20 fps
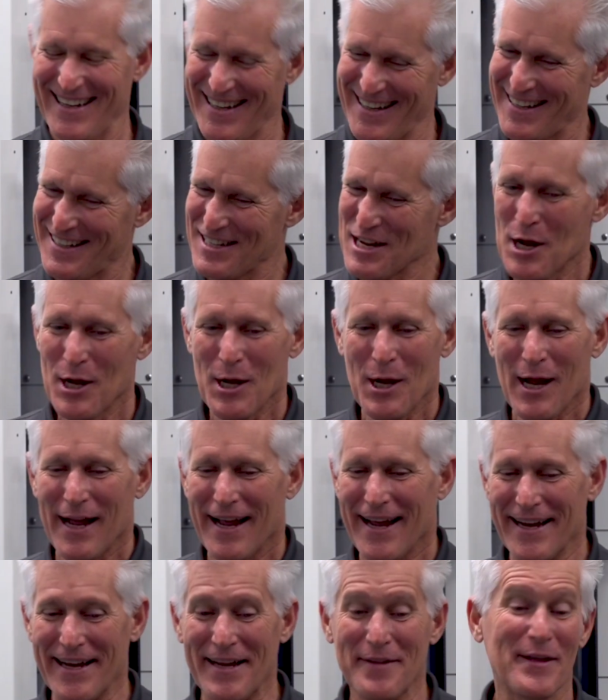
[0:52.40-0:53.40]
Uh,
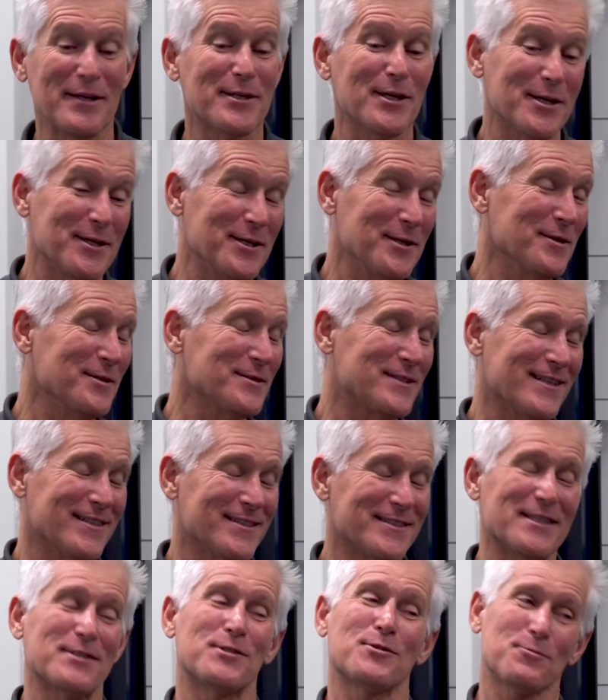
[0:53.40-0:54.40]
and the good news
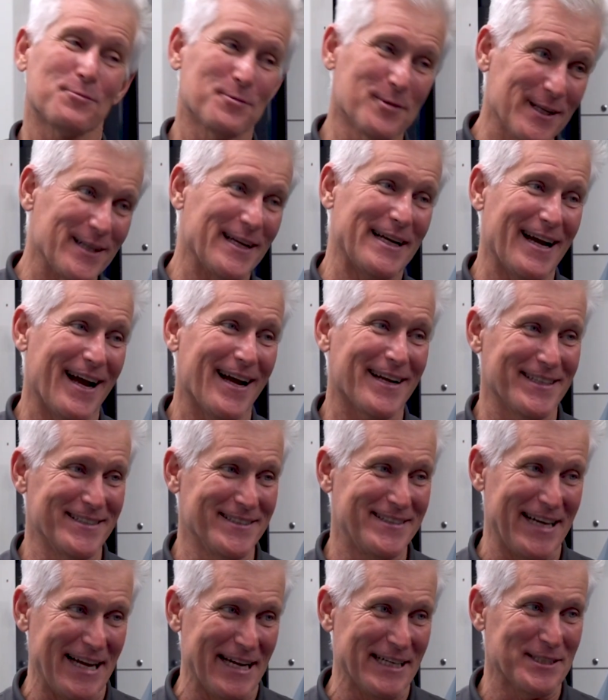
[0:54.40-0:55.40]
is it's really not
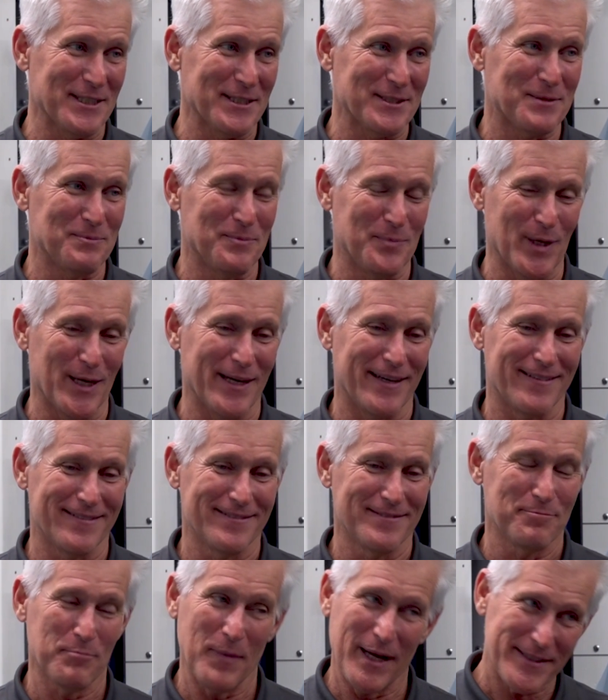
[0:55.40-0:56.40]
contagious, but
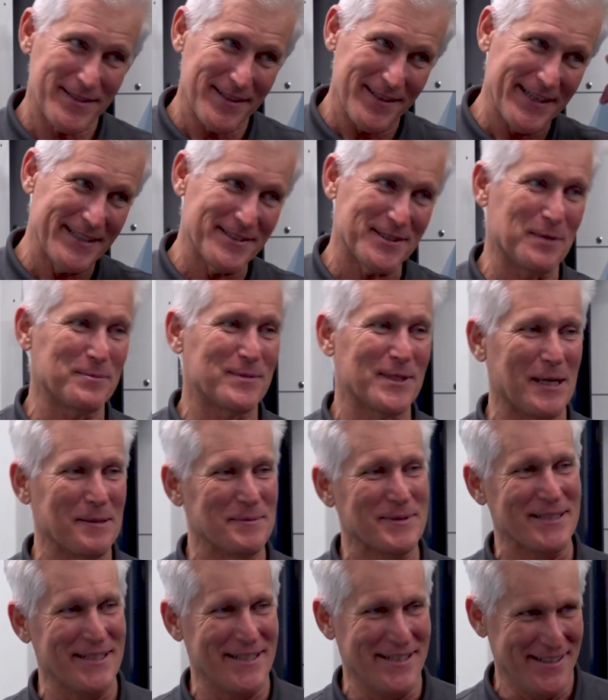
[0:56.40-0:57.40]
mentally
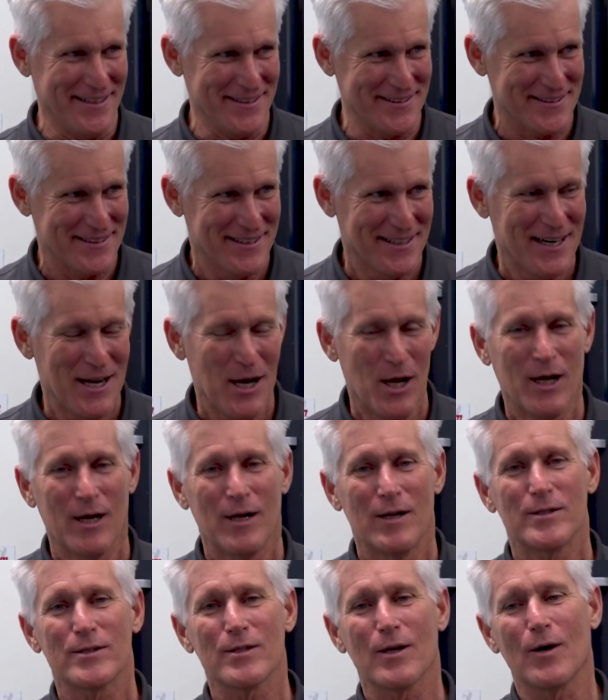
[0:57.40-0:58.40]
sometimes it is.
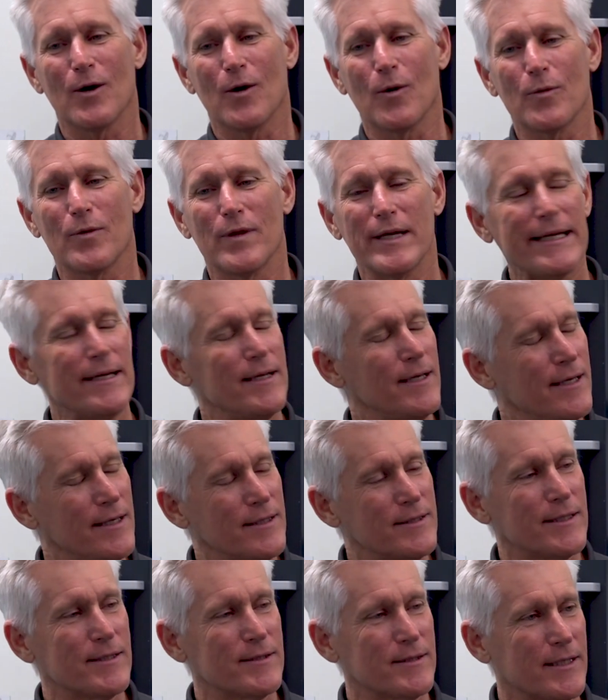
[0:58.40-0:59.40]
So the
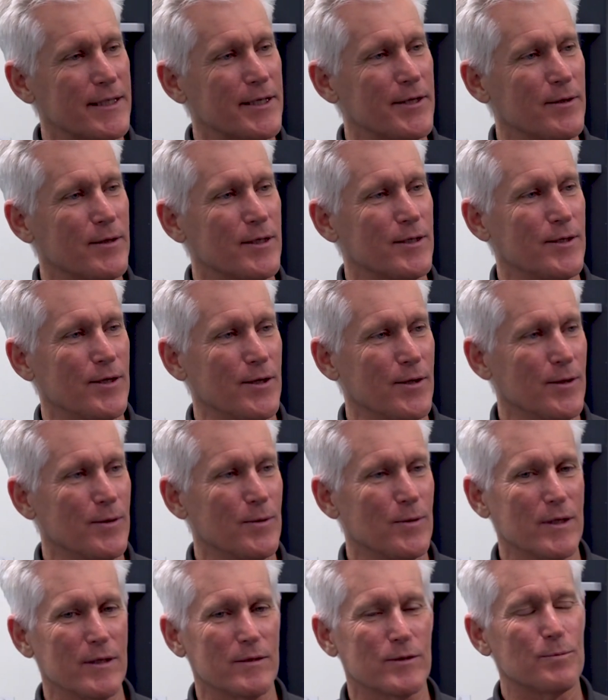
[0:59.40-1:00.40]
easiest thing you could
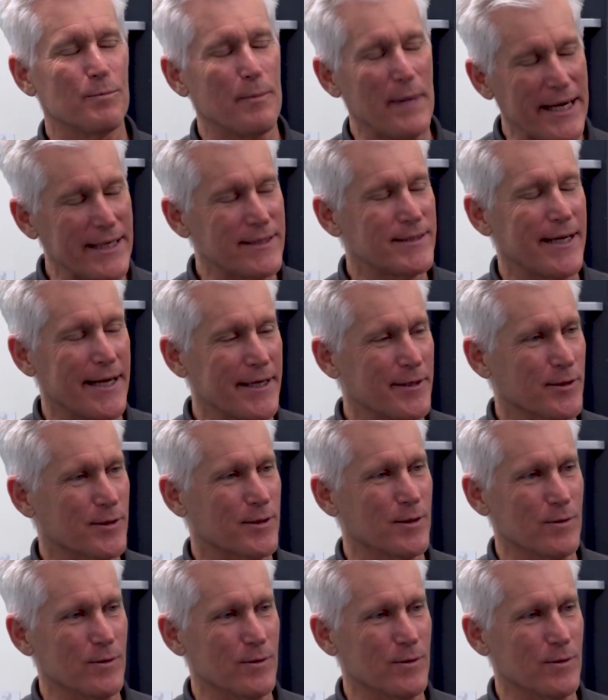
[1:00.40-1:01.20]
do is maintain your